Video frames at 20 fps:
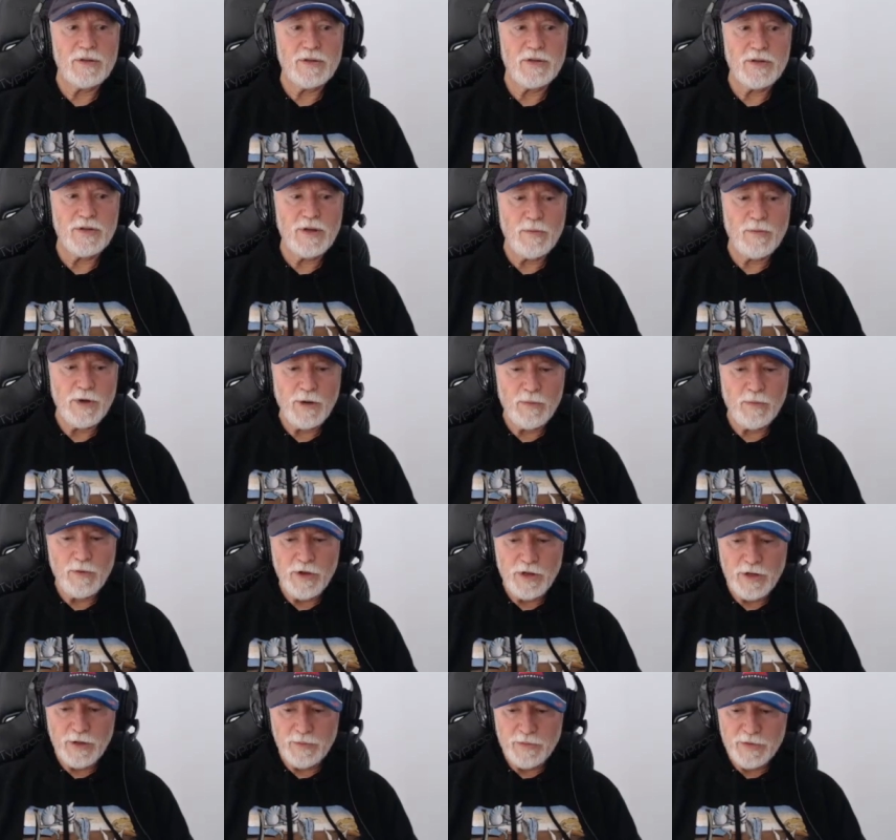so when I'm
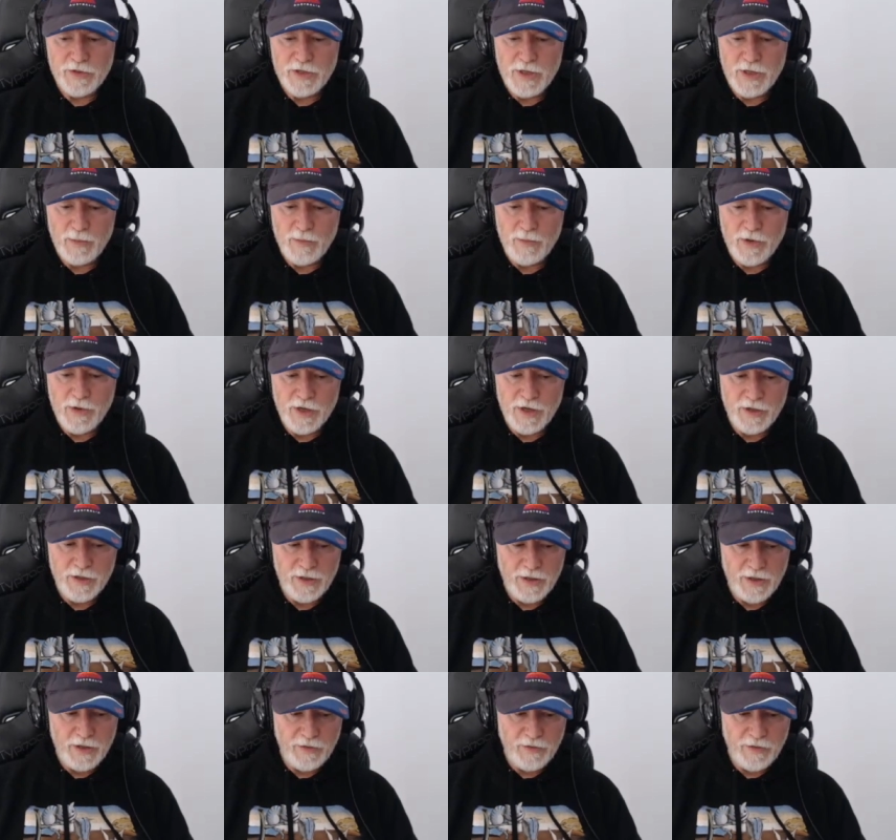working with someone
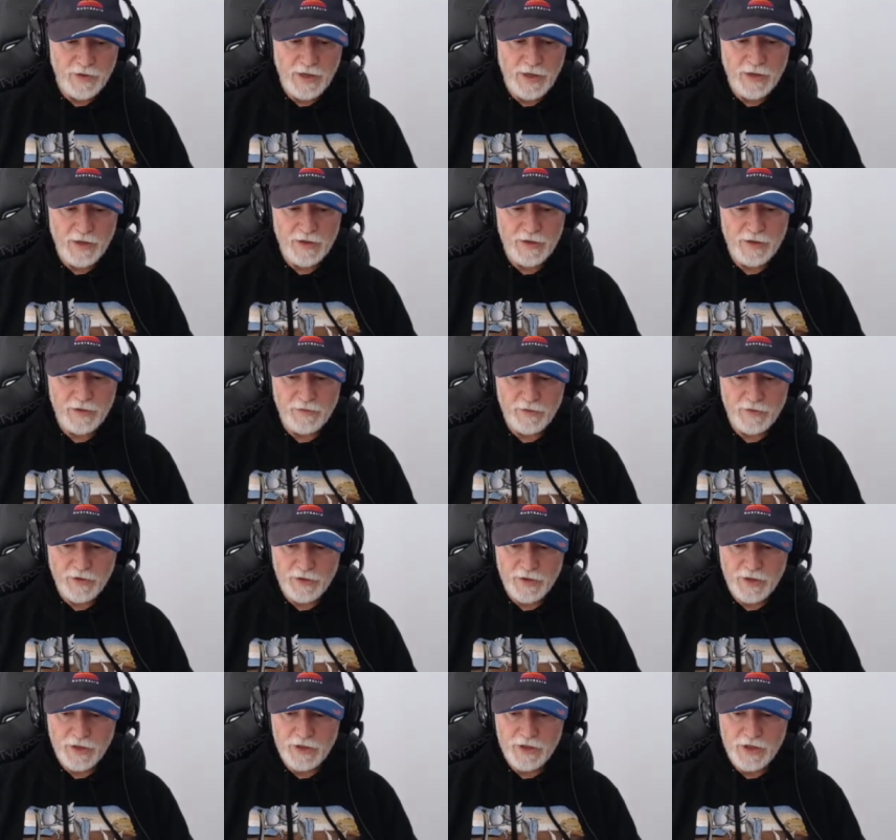and, I, and I've
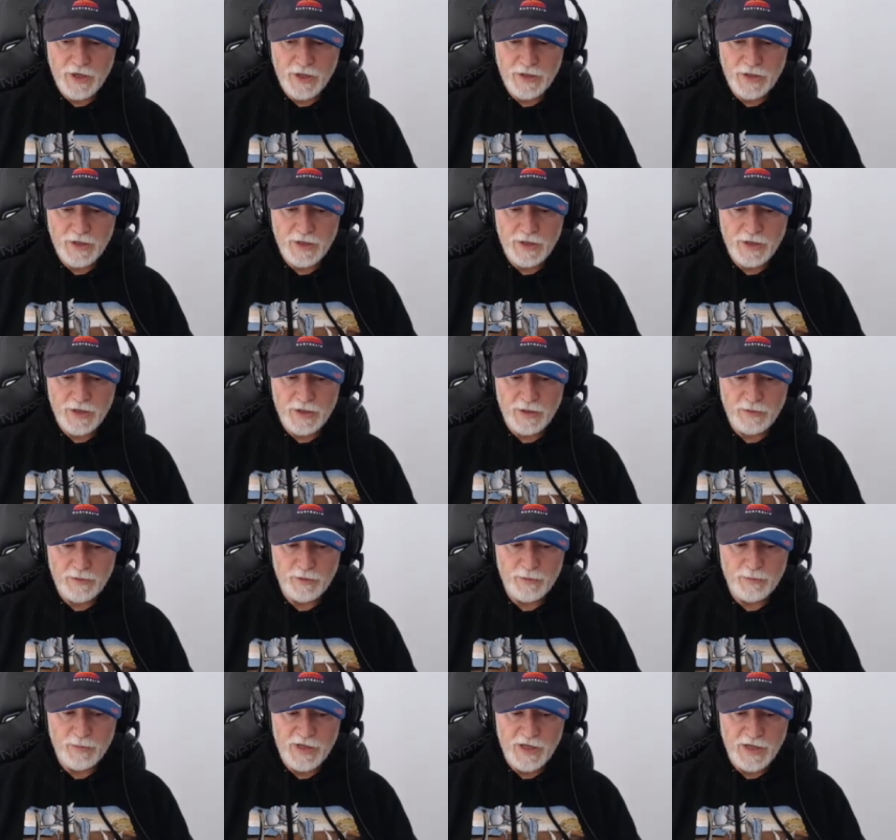got their chart there, then it
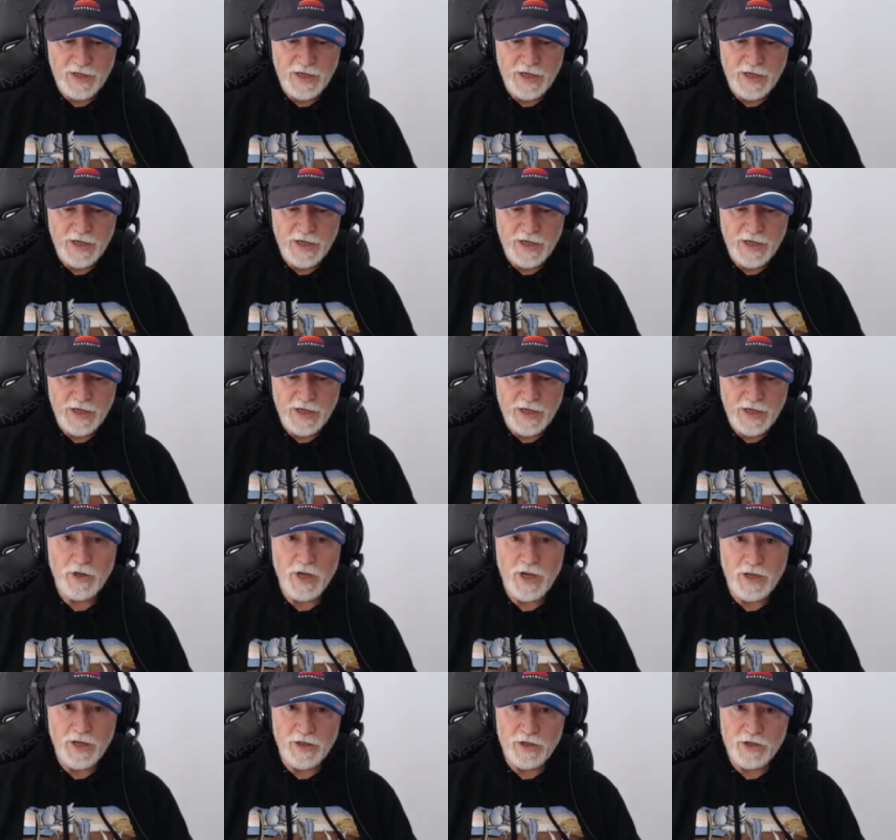would be a case of
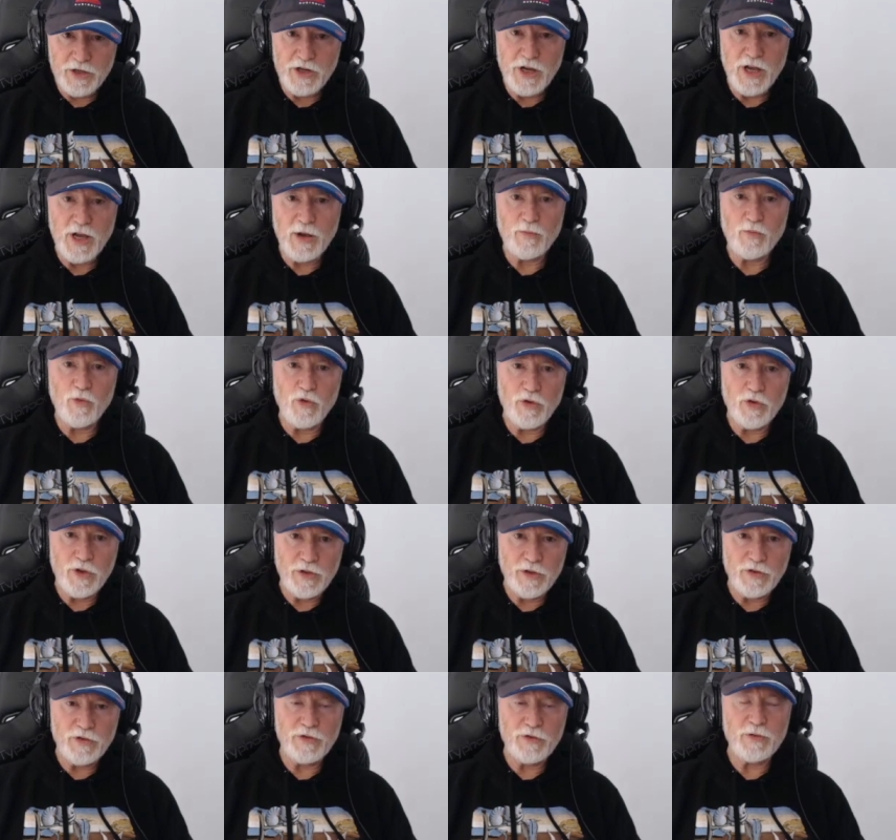looking at the chart,
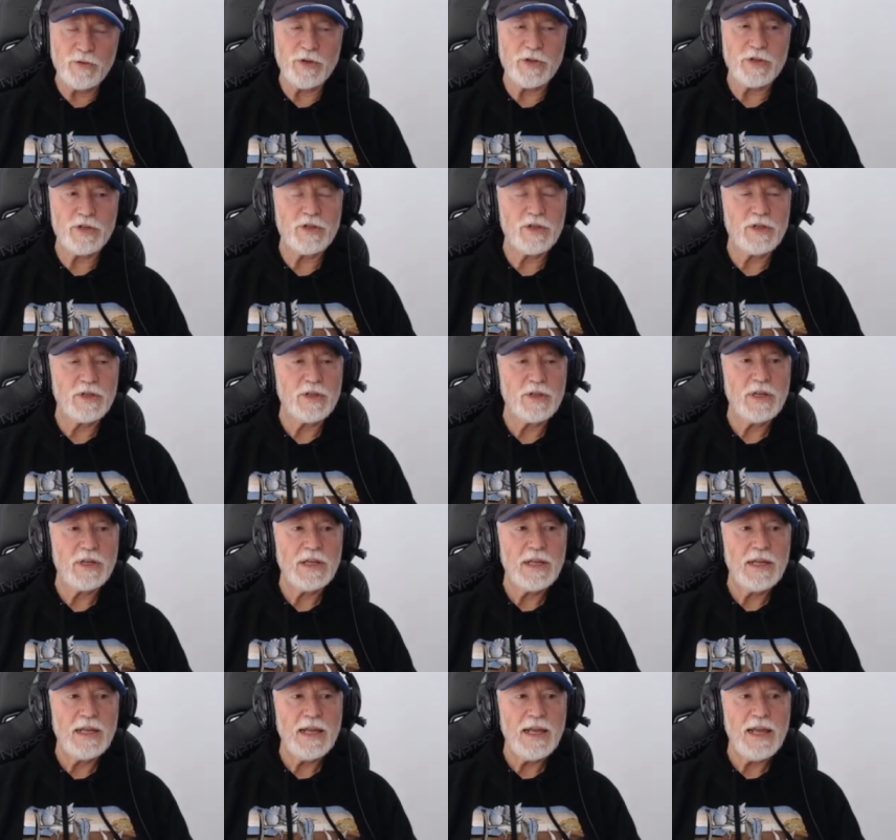walking through it,
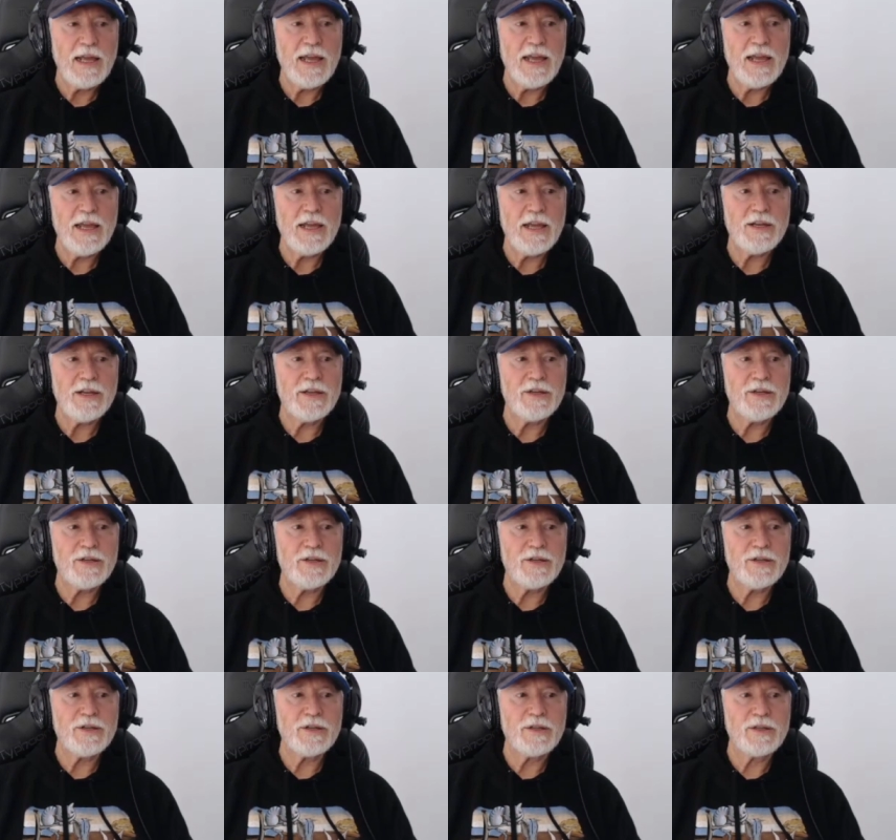
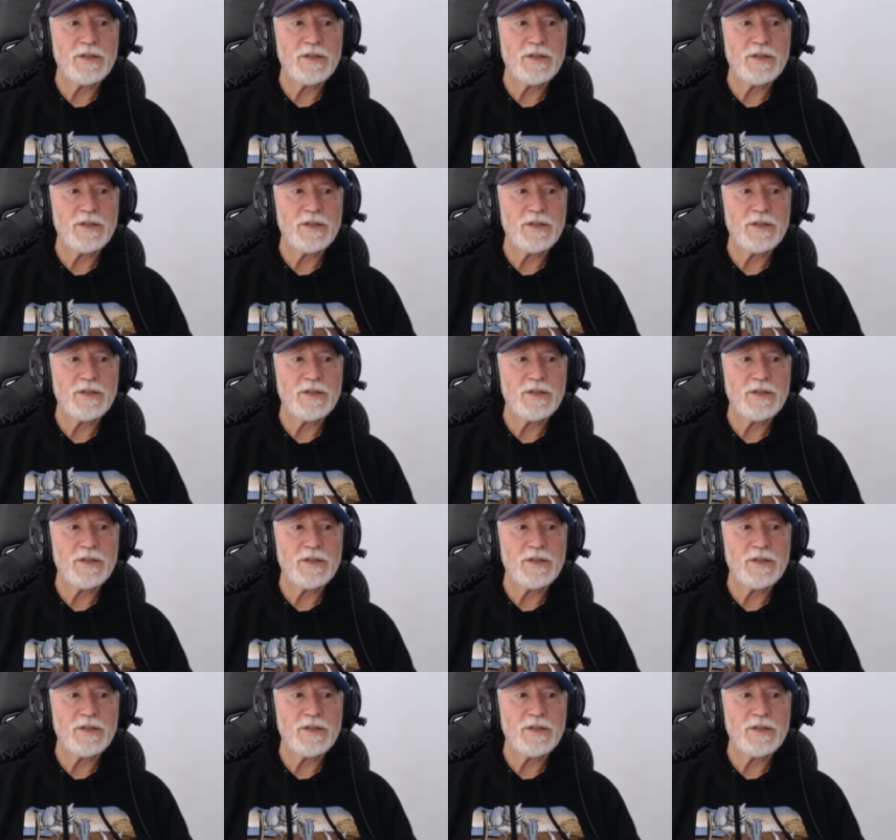and